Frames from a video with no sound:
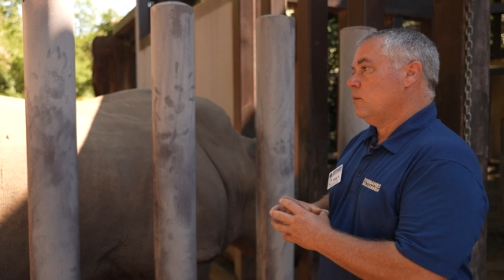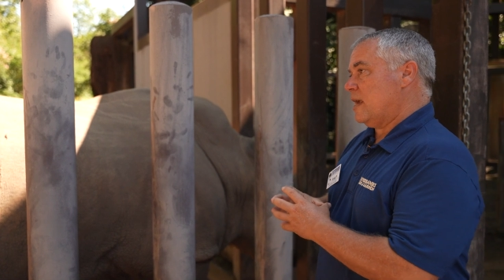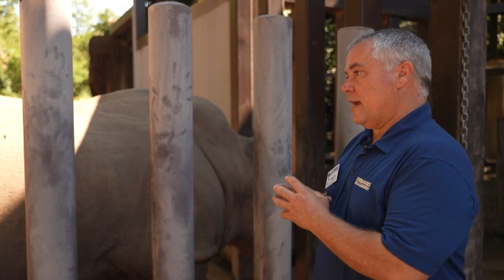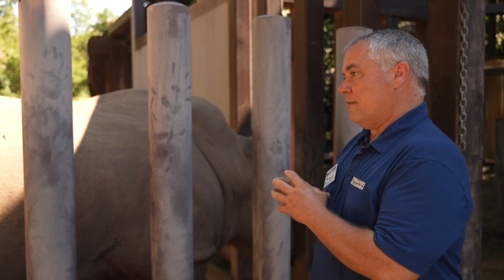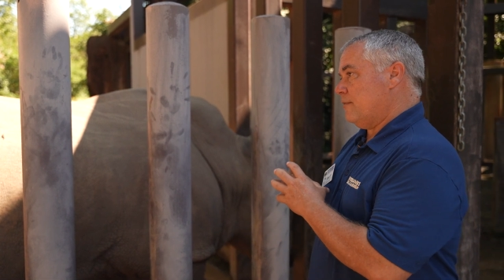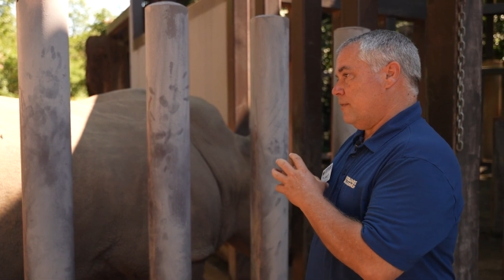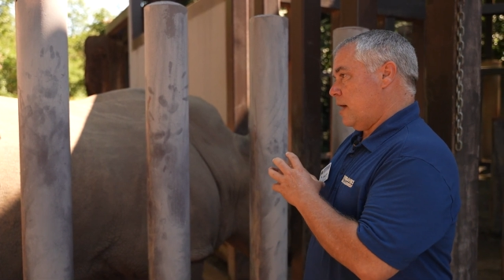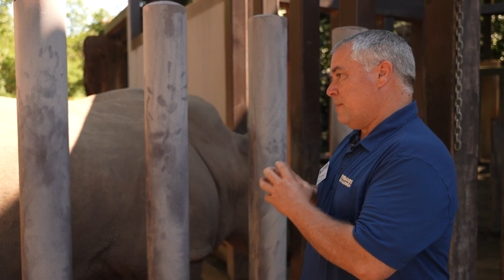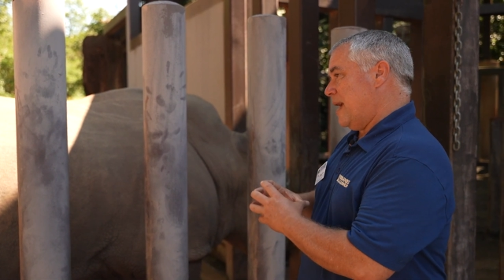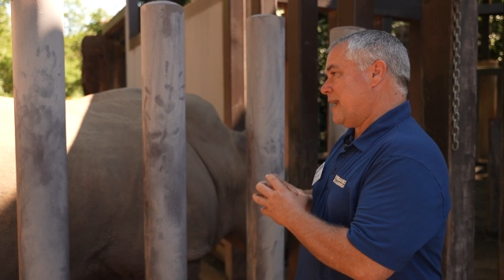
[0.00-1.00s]
we have
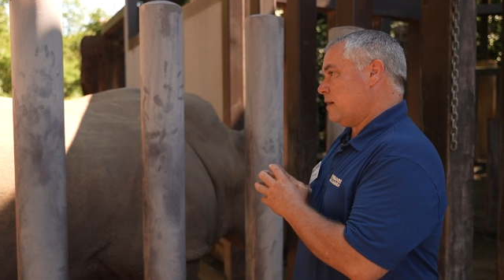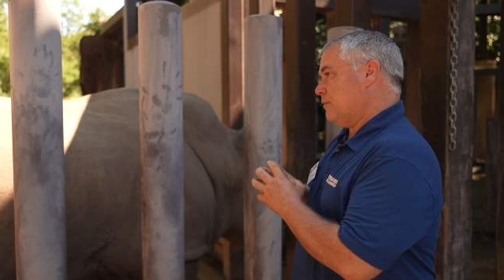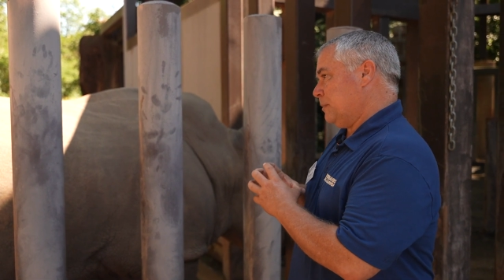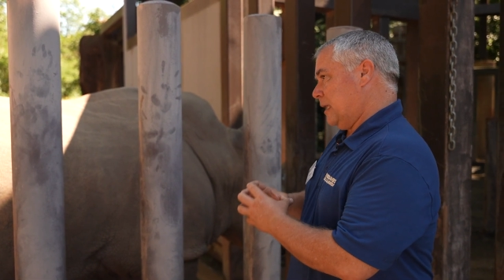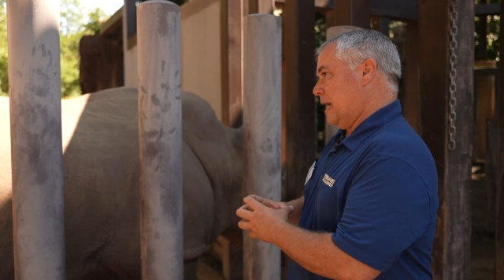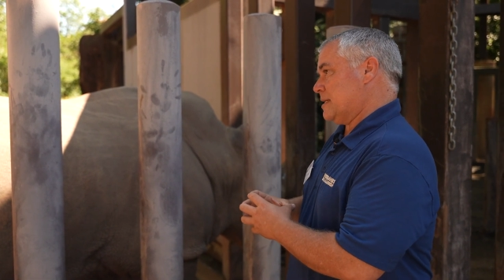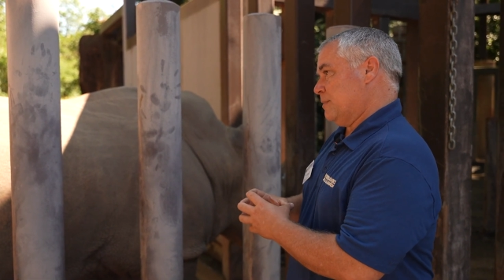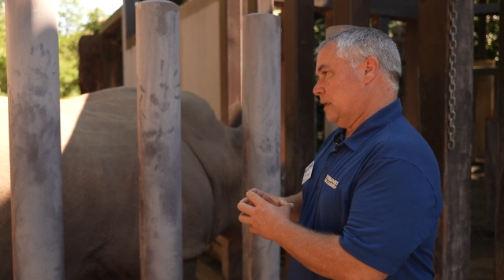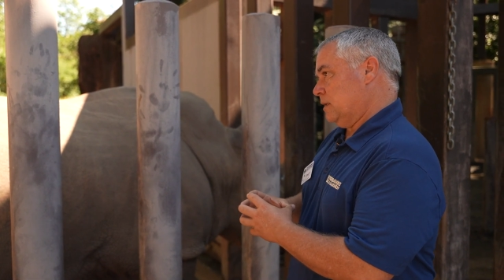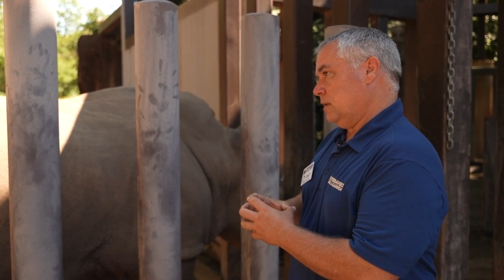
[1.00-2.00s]
a bank of
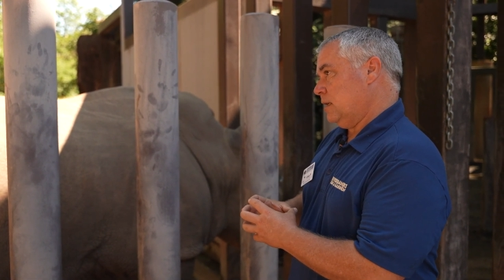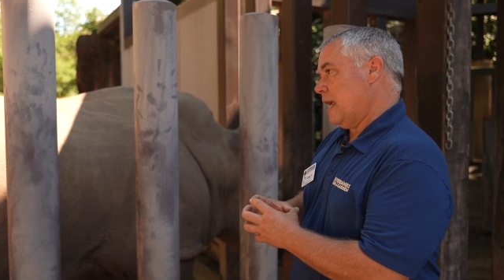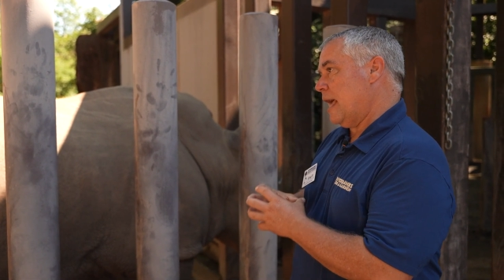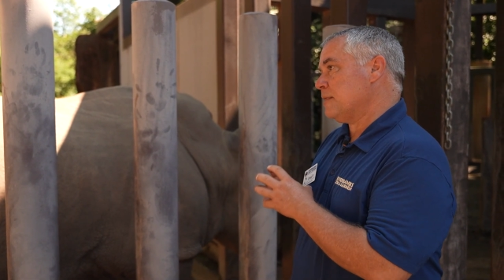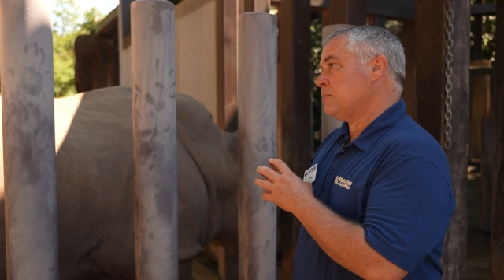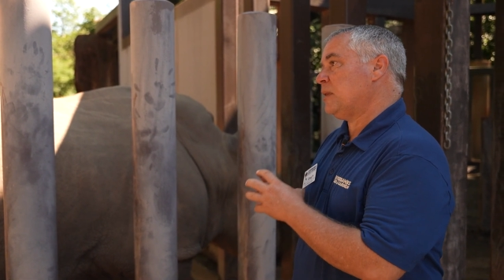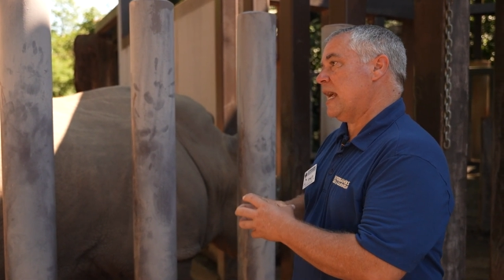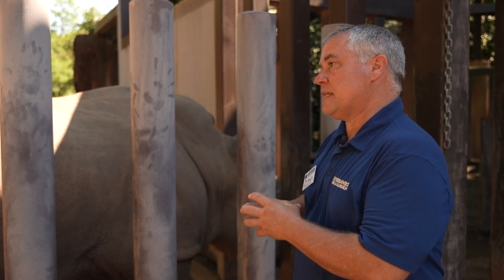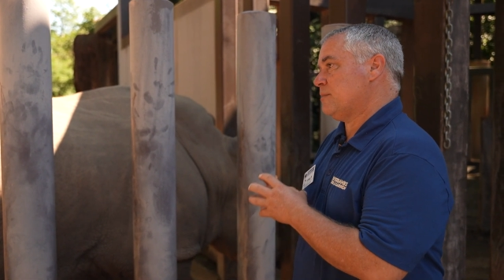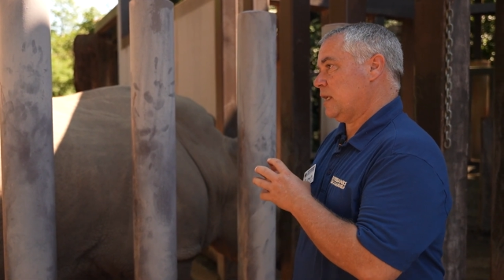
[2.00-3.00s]
plasma, and the
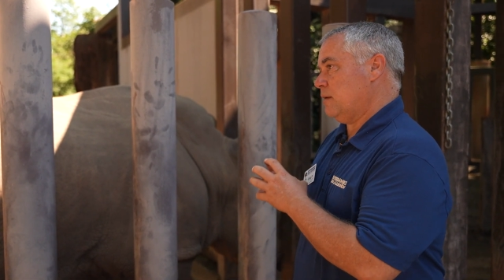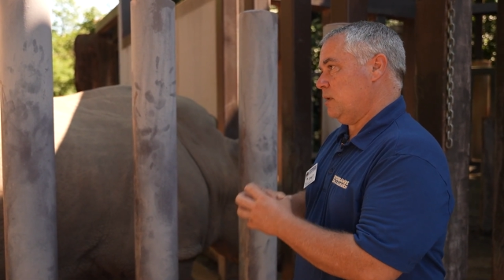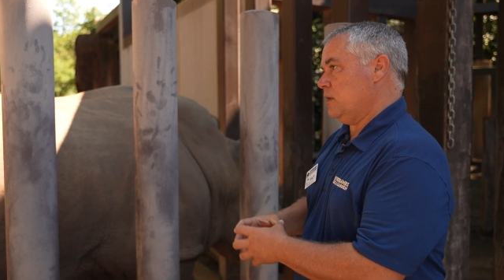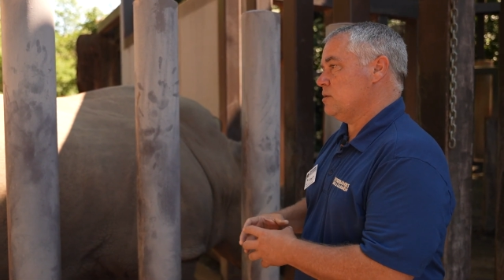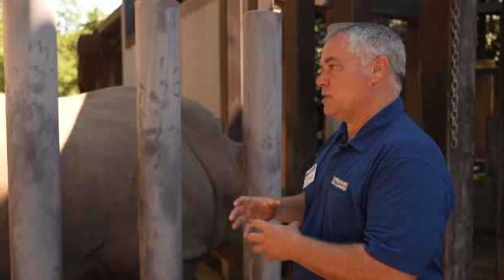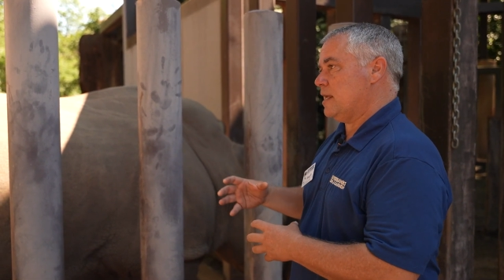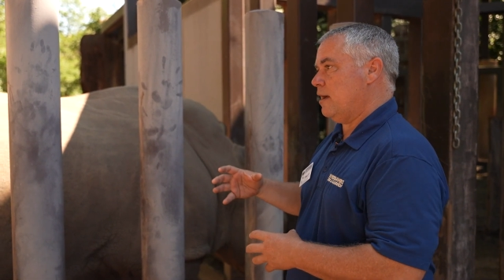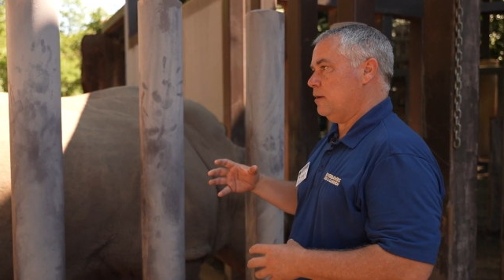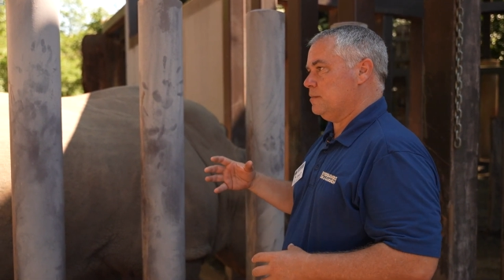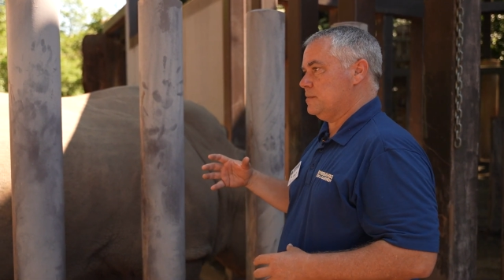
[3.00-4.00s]
plasma can be used to
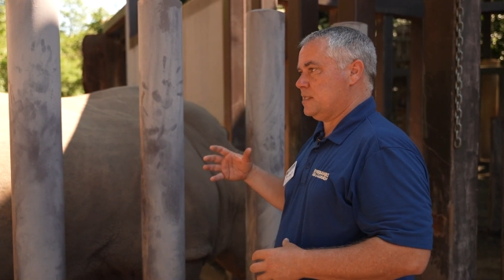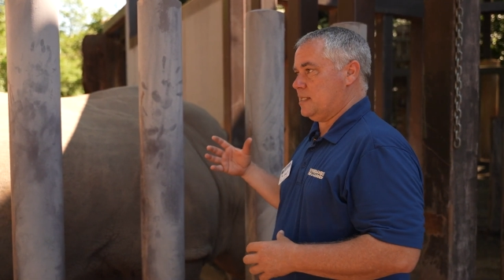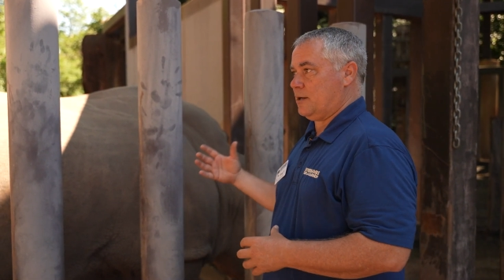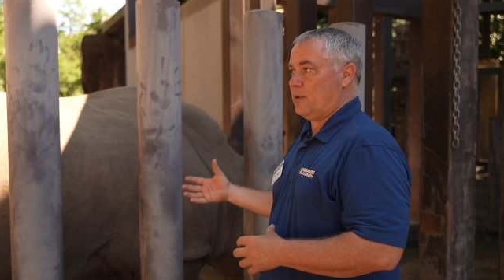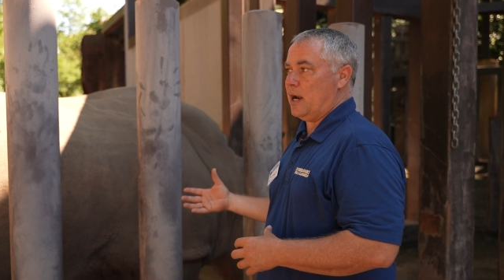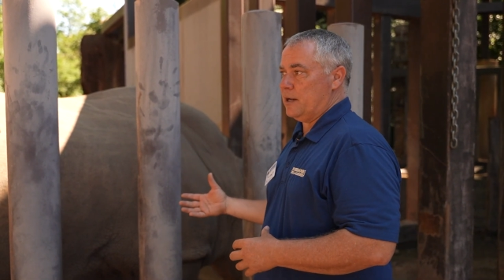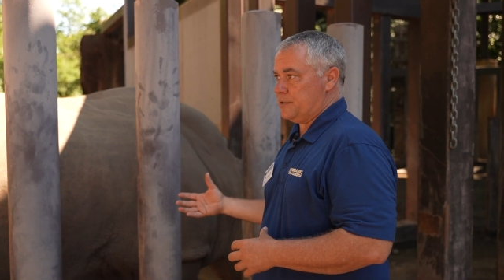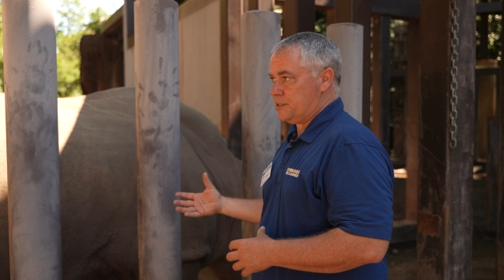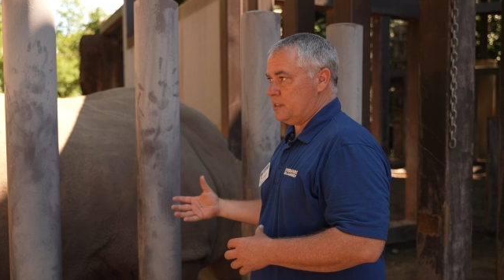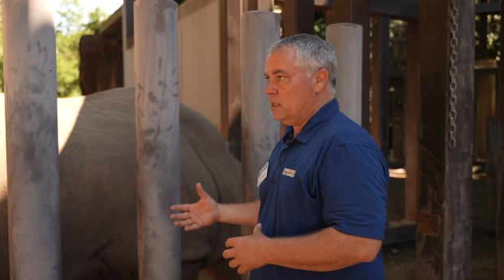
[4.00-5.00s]
help sick
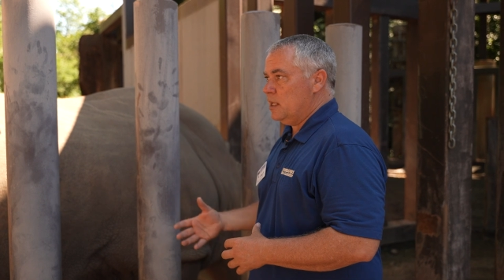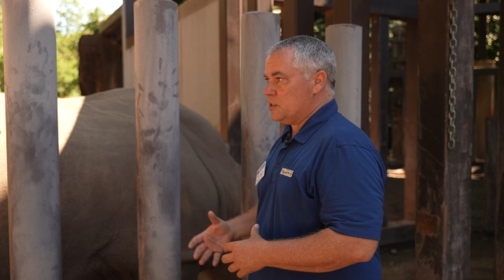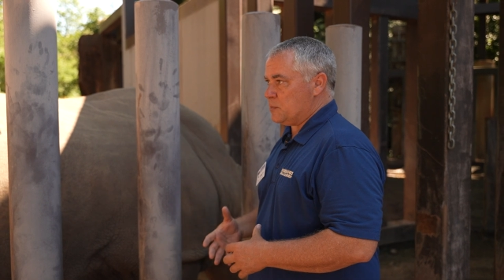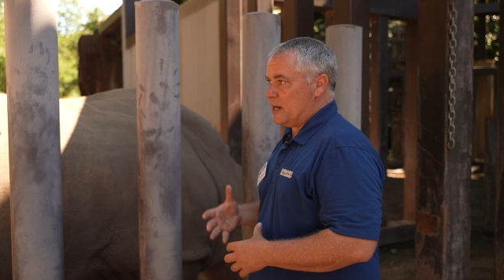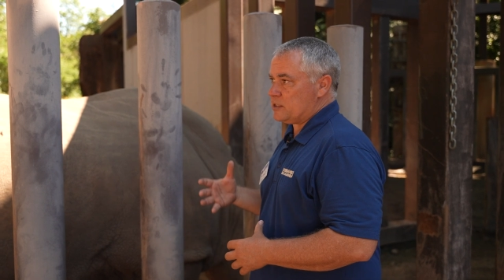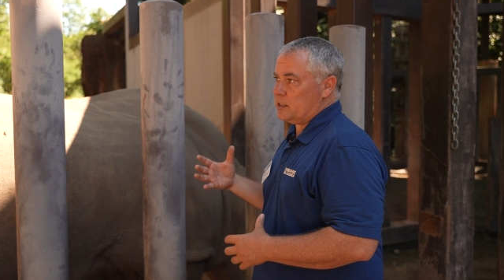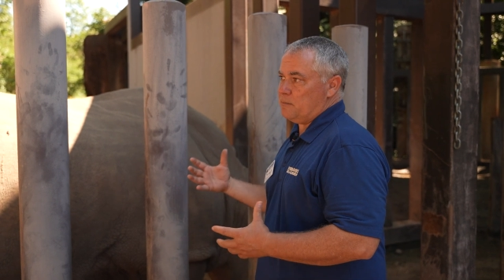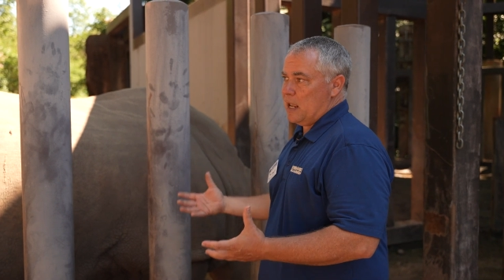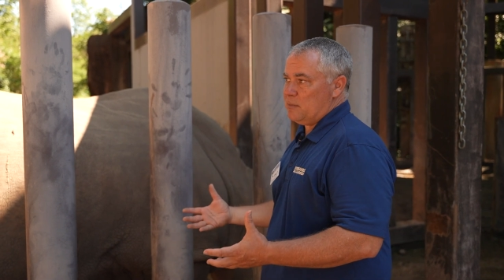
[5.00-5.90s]
rhinos, especially wow.